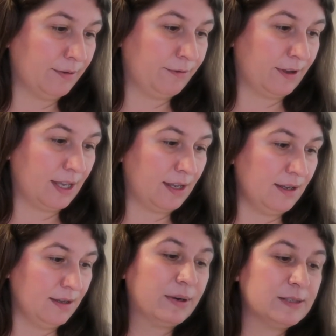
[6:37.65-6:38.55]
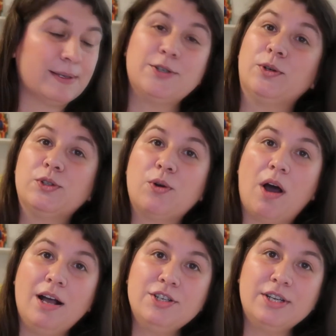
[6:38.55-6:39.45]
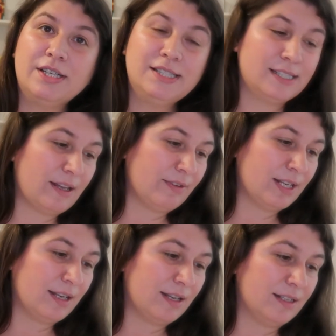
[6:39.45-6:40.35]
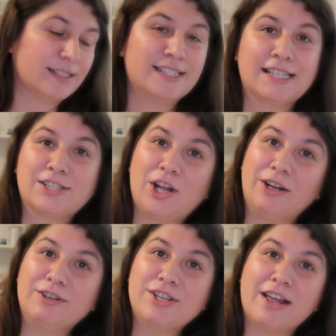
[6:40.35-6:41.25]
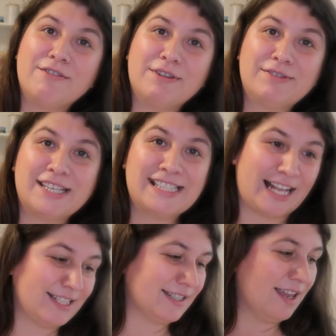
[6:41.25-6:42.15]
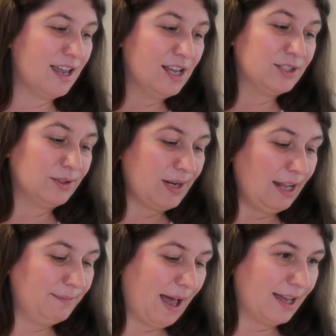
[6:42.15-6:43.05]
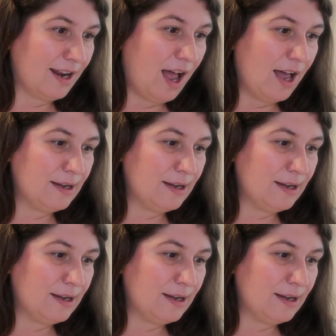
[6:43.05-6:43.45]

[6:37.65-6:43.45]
fee, brings my total to $176.50. So not bad.